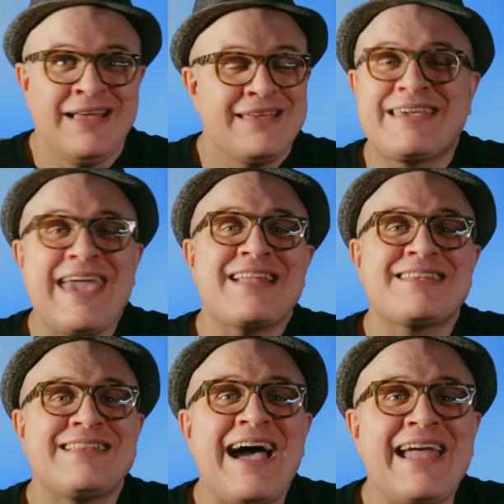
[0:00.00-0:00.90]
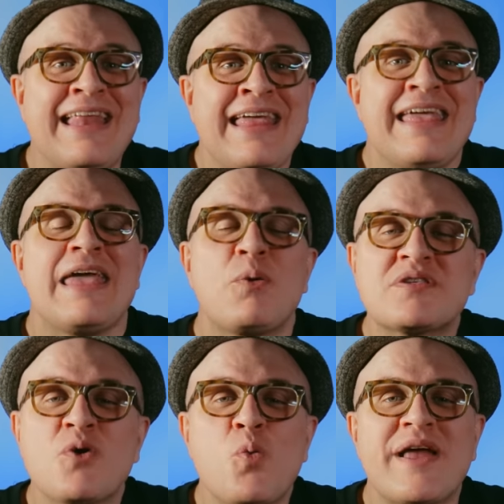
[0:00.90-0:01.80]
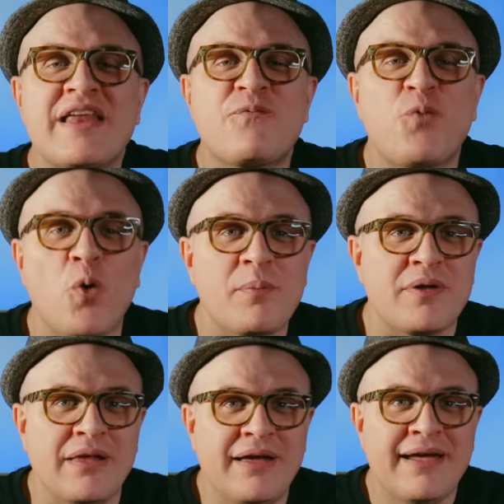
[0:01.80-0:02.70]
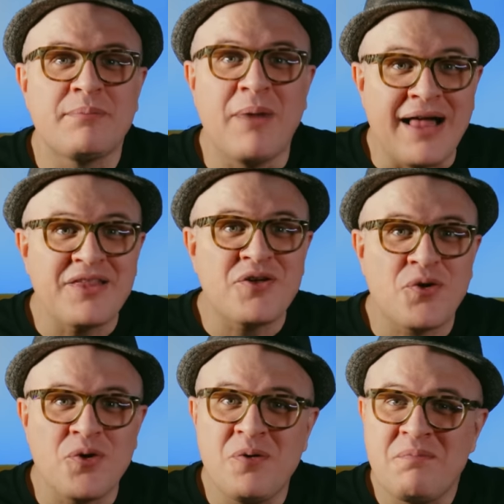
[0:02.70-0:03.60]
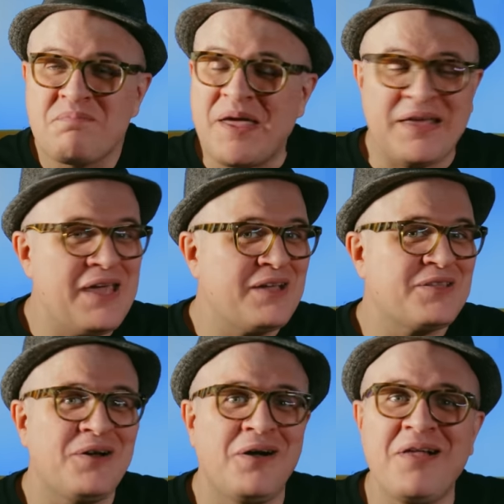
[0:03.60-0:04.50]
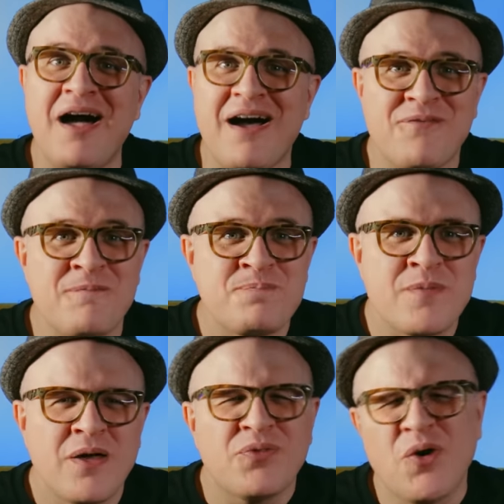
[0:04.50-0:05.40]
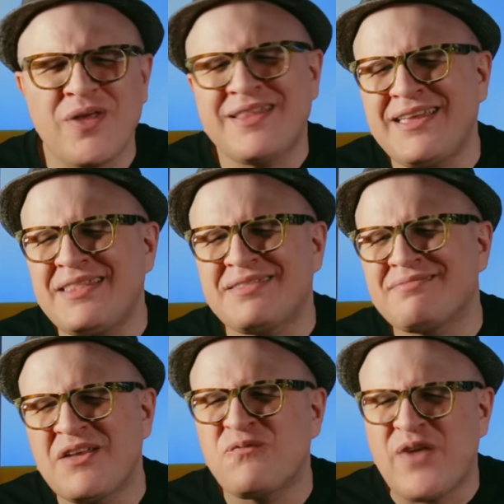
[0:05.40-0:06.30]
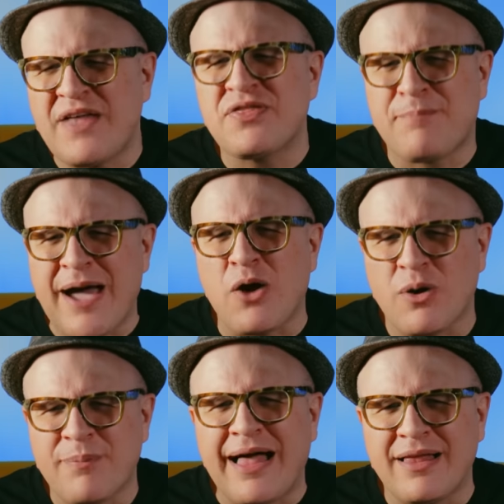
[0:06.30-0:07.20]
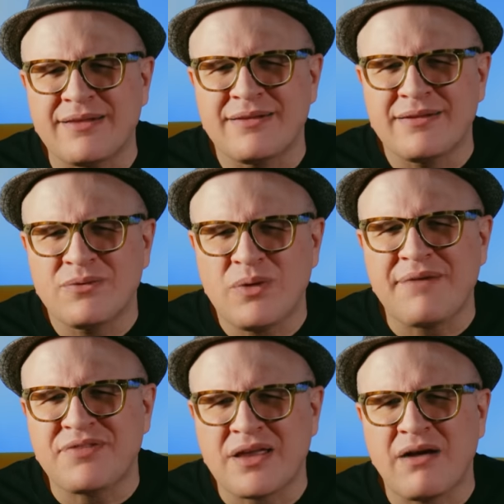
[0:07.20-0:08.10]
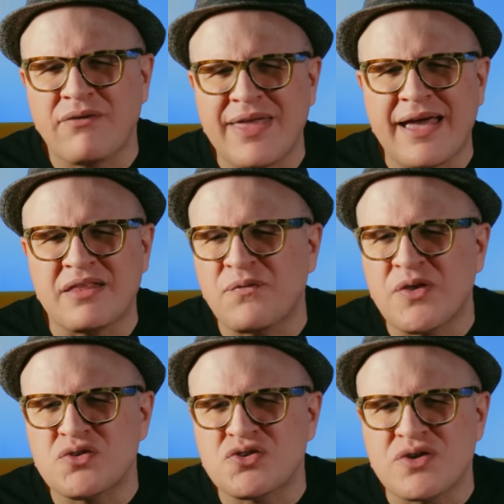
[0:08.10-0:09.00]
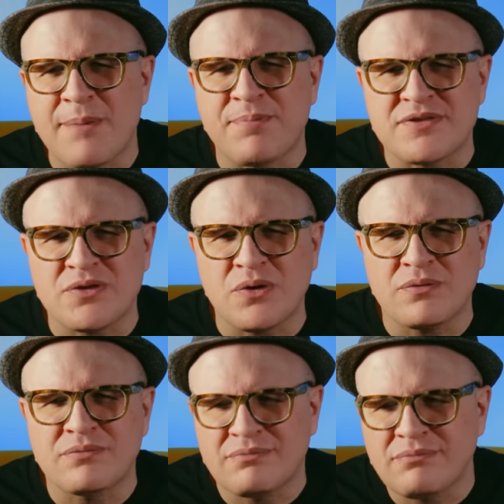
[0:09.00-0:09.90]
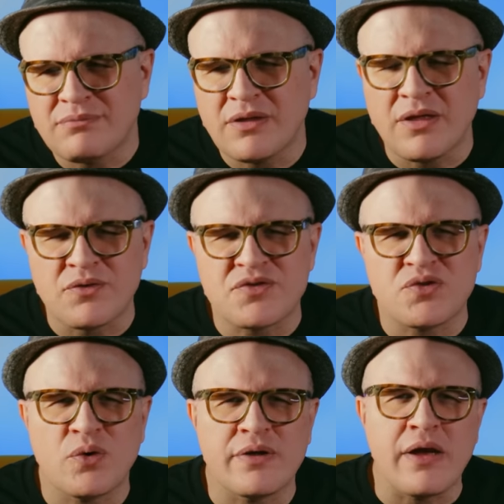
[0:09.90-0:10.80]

You can't deny it. It was a winning formula, and Motley Crue, they kicked it all off. Though they didn't invent the power ballad, we'll have to cover that in a future episode another story